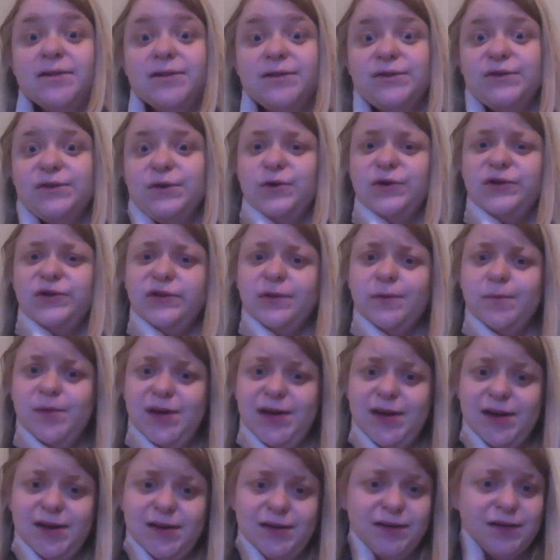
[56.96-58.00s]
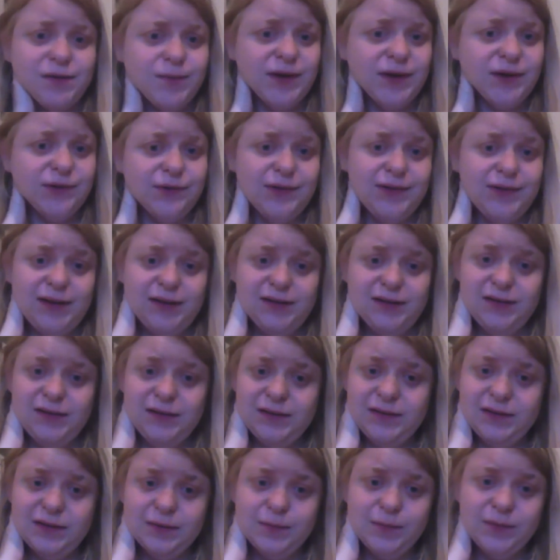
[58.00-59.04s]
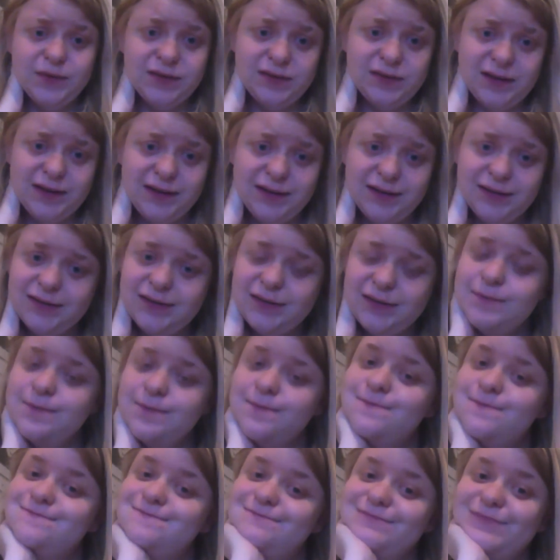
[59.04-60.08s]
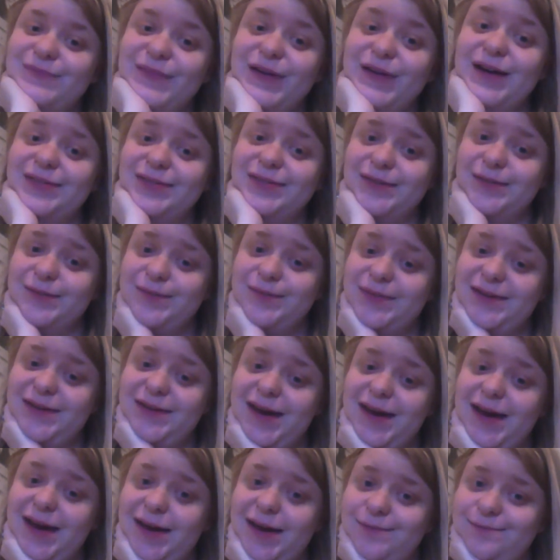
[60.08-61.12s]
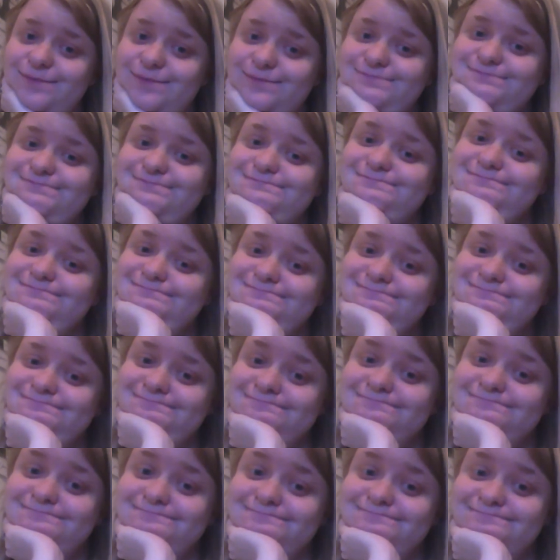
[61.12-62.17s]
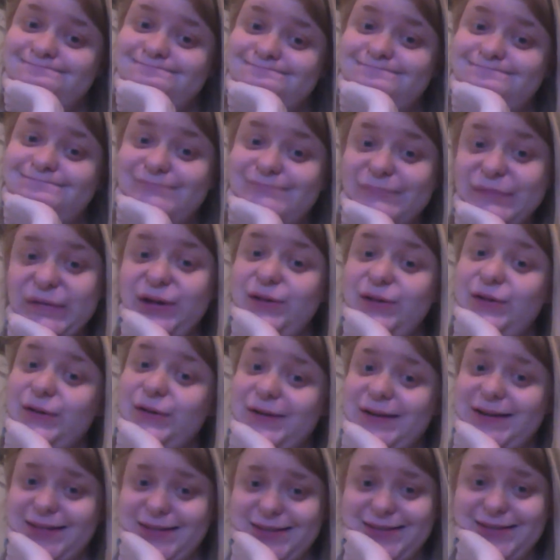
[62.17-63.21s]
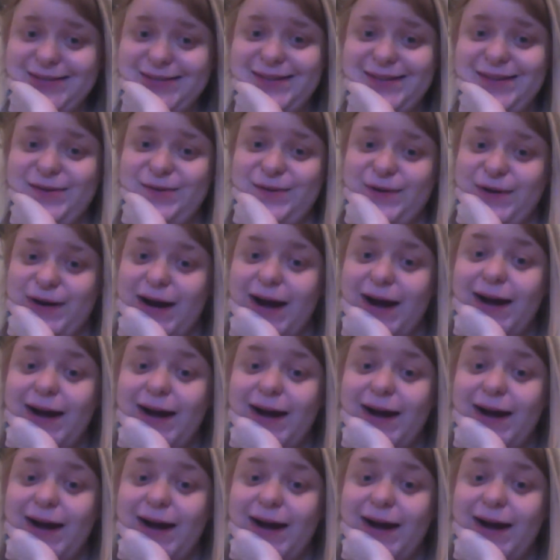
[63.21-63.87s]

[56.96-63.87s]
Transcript: the scores are beginning to be released. Some states got them today, including the state where